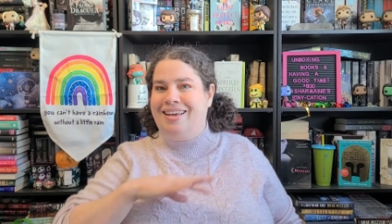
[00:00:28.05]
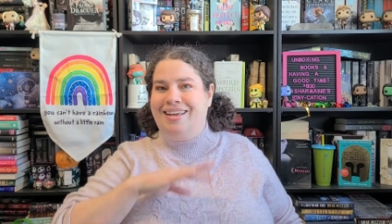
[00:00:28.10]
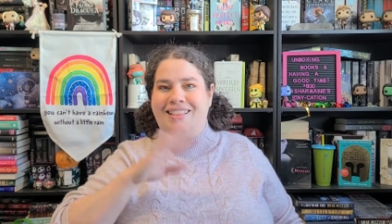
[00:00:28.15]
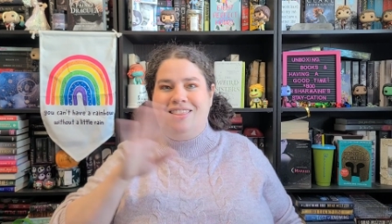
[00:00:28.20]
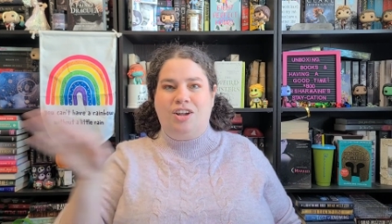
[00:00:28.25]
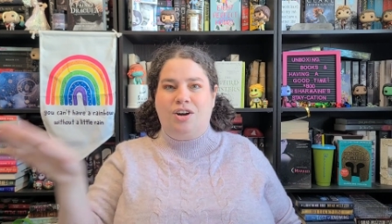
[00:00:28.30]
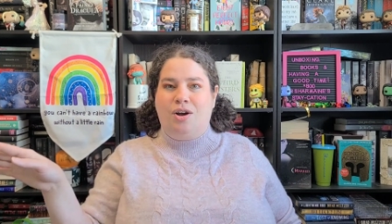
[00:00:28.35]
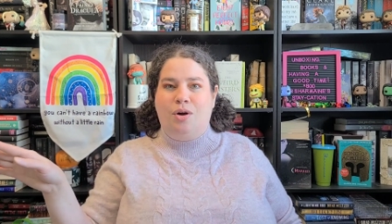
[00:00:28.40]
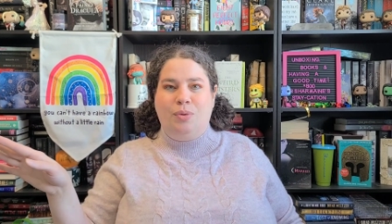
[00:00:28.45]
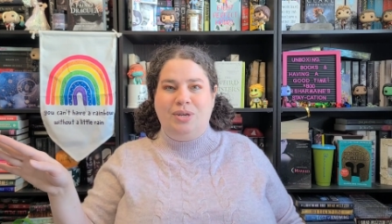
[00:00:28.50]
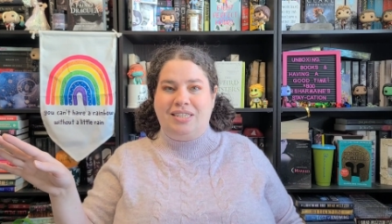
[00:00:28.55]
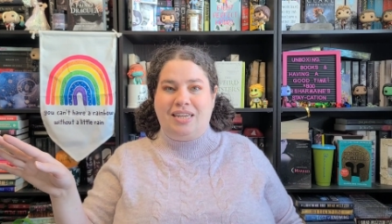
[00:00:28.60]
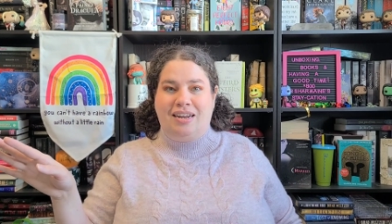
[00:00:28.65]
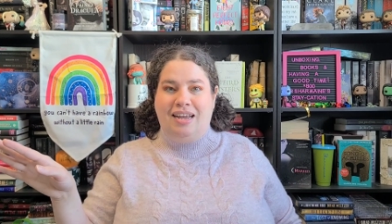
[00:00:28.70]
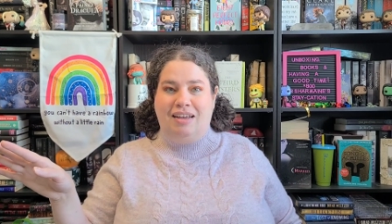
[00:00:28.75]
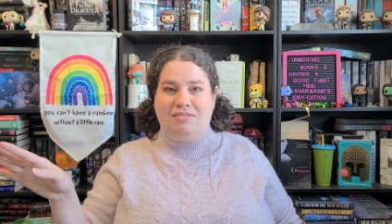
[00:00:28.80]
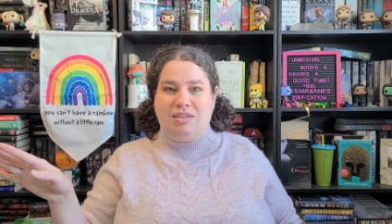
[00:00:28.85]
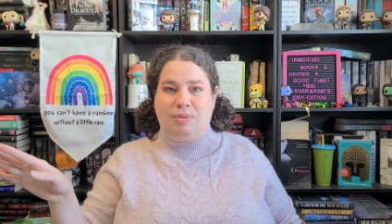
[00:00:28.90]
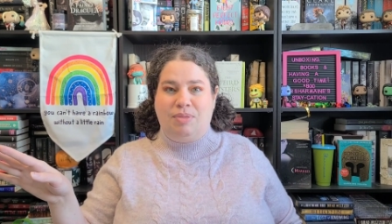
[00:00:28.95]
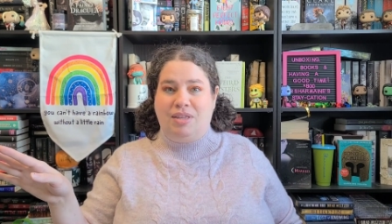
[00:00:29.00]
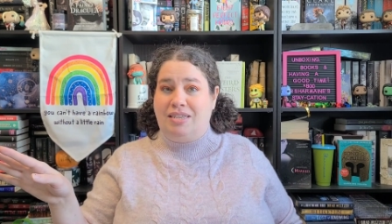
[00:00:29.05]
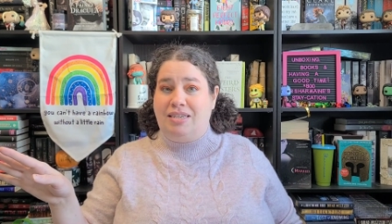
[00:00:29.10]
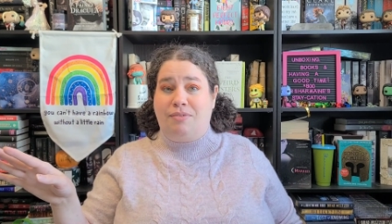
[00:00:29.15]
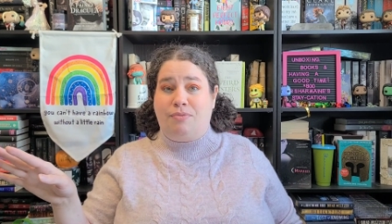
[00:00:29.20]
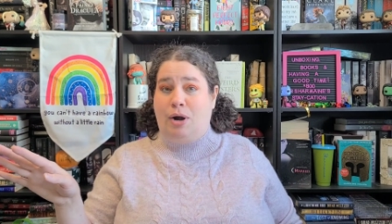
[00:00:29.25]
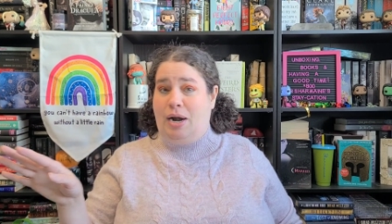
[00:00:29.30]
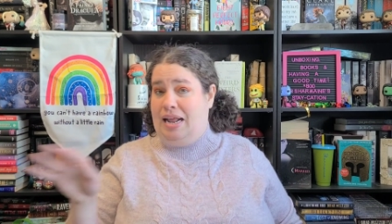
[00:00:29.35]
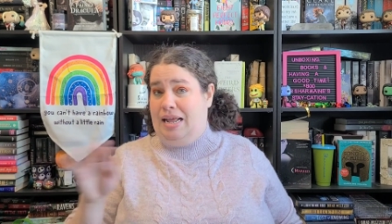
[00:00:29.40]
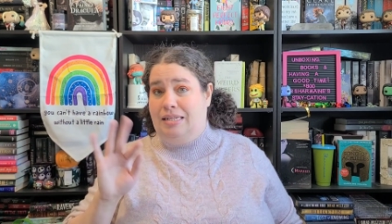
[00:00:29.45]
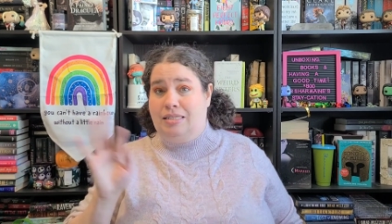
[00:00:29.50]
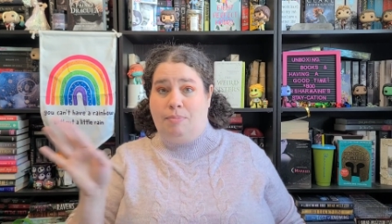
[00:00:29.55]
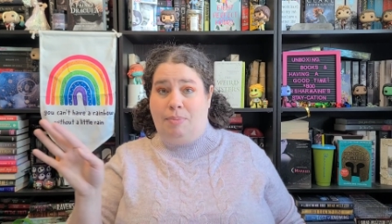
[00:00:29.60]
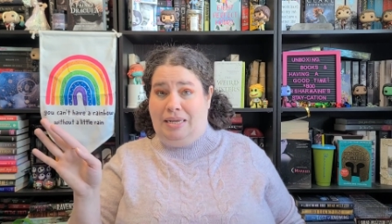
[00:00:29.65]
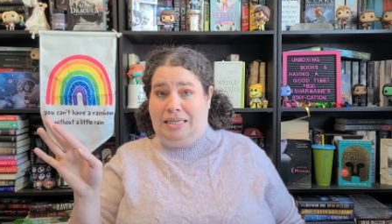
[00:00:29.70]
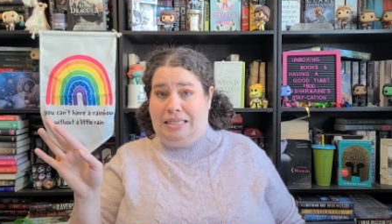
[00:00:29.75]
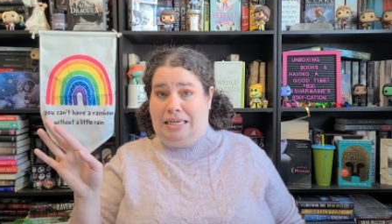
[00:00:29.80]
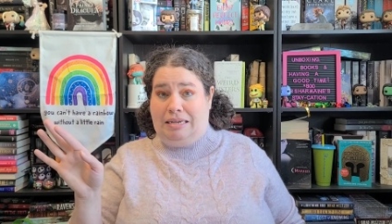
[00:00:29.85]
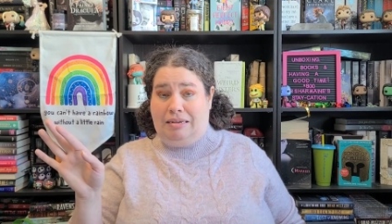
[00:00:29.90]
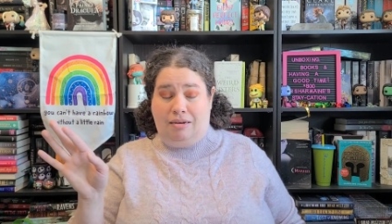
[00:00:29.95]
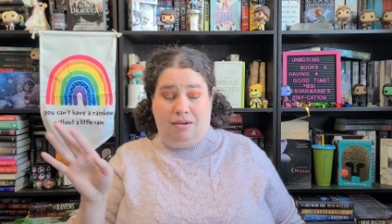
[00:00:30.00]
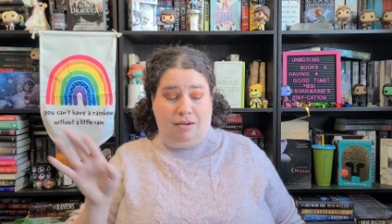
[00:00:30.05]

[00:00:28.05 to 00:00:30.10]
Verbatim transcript: they're always going to have something different. It's amazing.